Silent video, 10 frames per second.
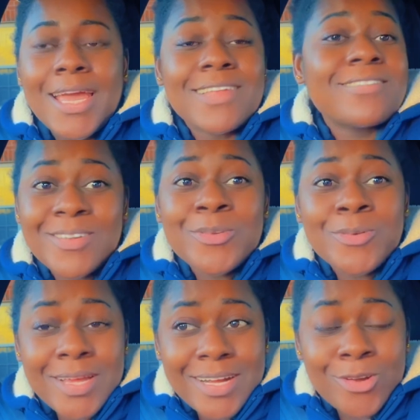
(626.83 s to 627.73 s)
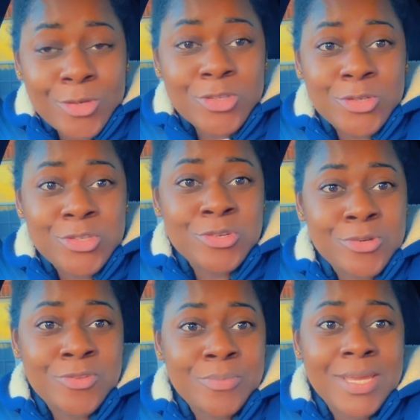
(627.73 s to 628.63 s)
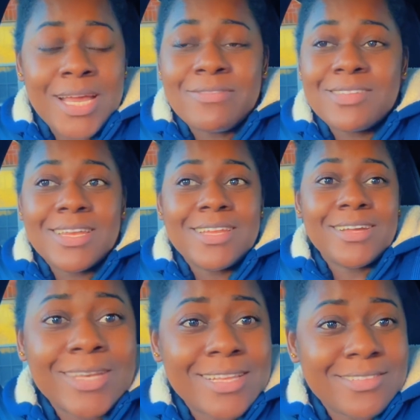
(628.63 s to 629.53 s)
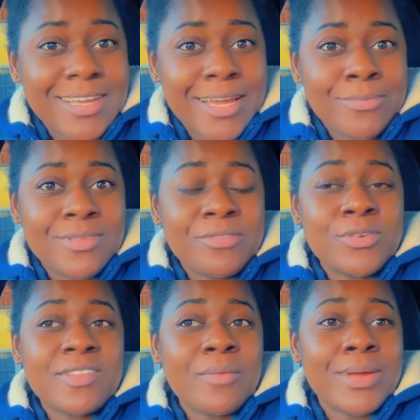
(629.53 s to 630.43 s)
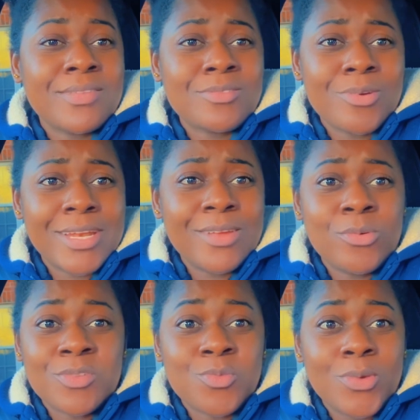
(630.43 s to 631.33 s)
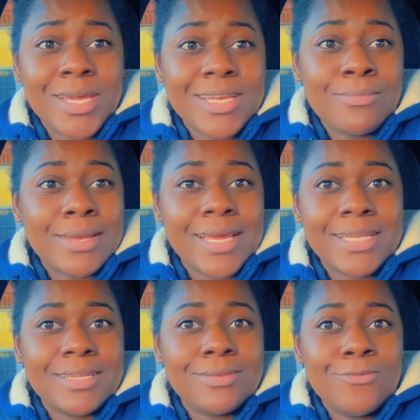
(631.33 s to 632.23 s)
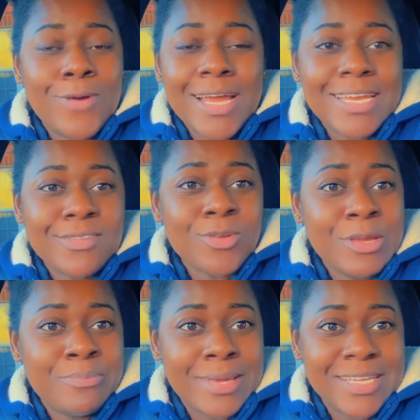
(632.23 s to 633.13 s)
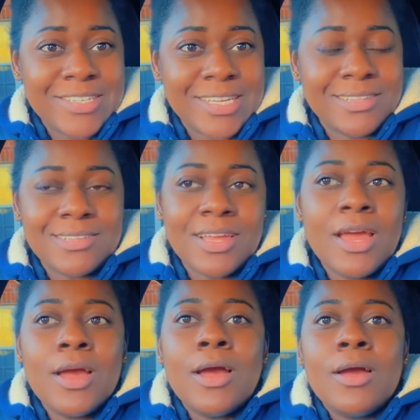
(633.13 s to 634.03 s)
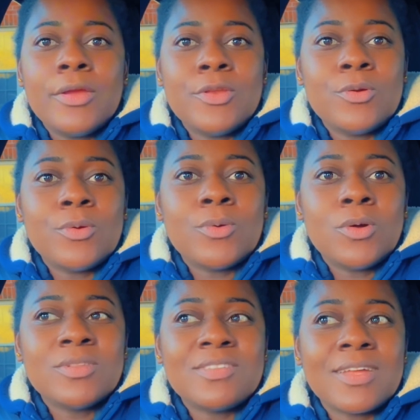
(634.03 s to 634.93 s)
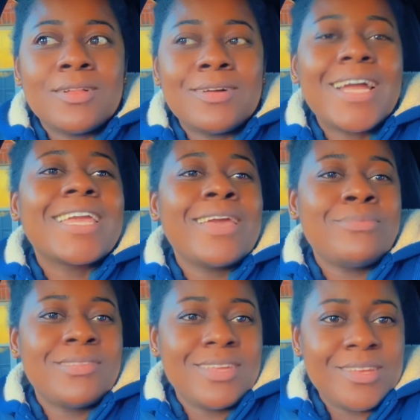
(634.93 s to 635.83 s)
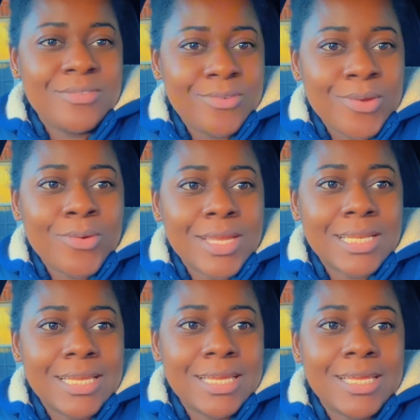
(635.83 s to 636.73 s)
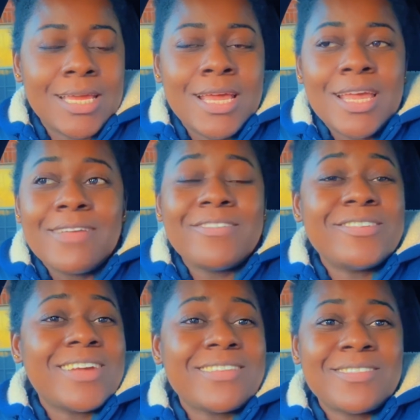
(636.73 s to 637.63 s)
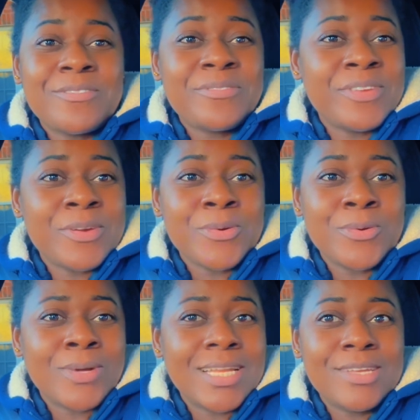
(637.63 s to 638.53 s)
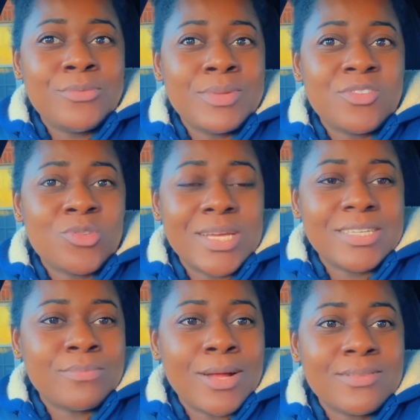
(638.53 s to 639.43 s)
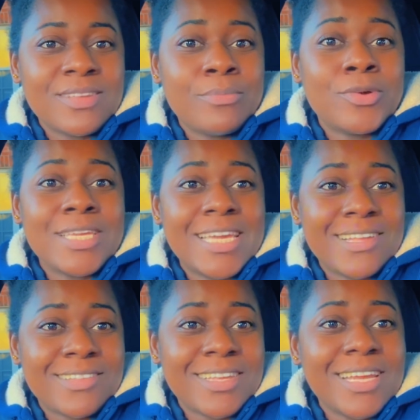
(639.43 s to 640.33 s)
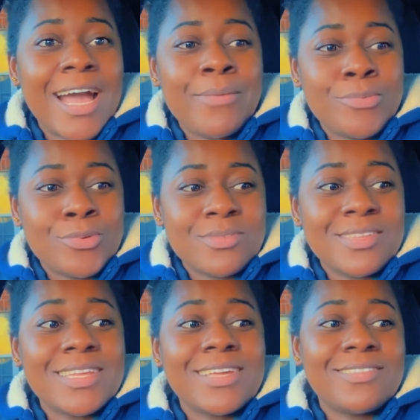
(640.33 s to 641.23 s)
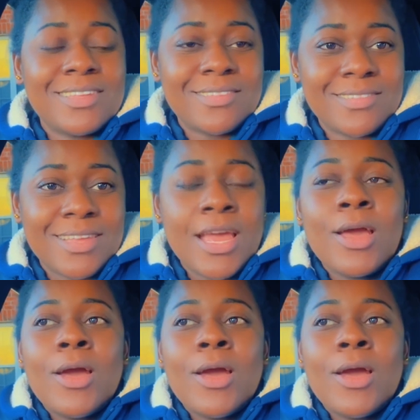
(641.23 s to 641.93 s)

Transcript: It's still a cultural shock to me. I've seen it countless times. The first time I saw it, it was weird. I'm like, why are they so impatient? You know, until I kept seeing it frequently. Even though I still feel a little bit strange about it, but yes, it happens, it exists.